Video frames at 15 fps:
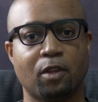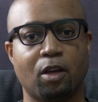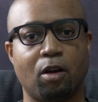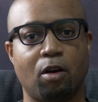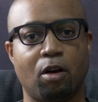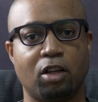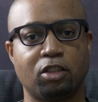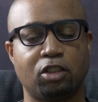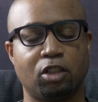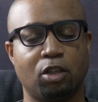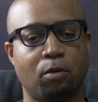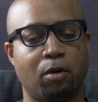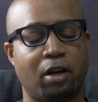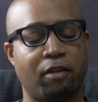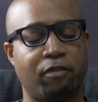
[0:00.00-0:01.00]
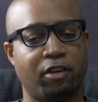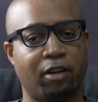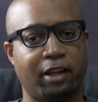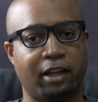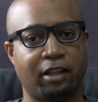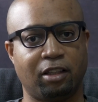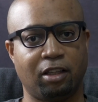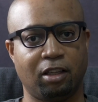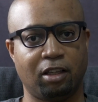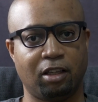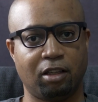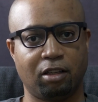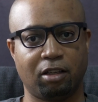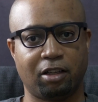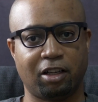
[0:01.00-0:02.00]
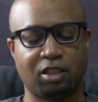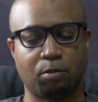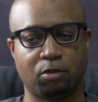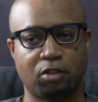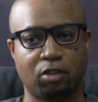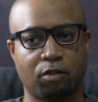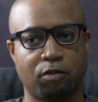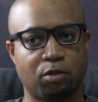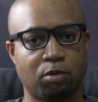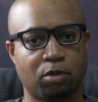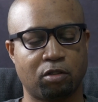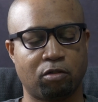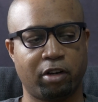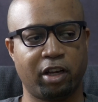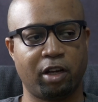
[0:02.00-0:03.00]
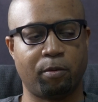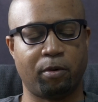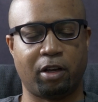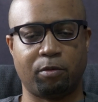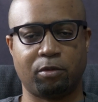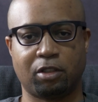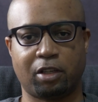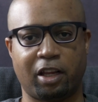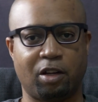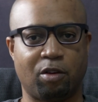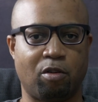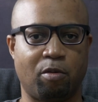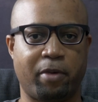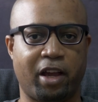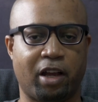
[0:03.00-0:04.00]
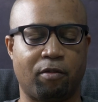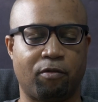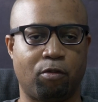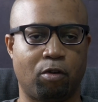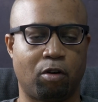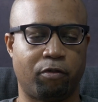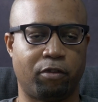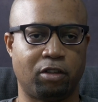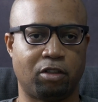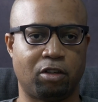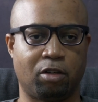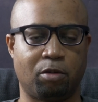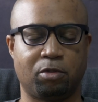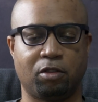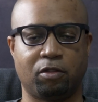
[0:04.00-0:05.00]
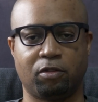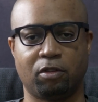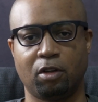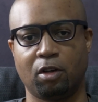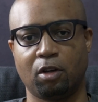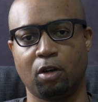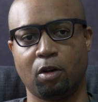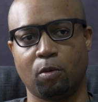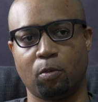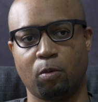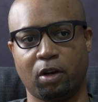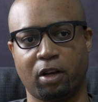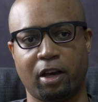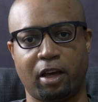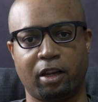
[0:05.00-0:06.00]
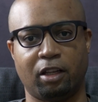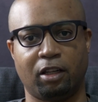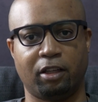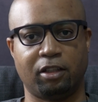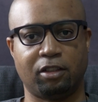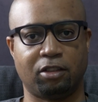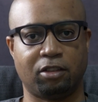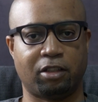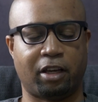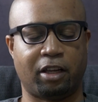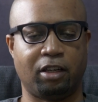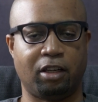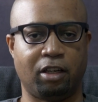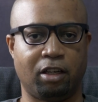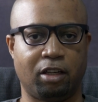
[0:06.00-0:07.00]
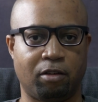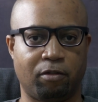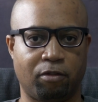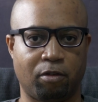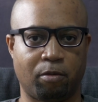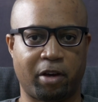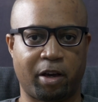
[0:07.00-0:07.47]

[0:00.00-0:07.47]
Also, I felt like the customer service was great when I was kind of going back and forth in terms of what kind of lenses I needed for my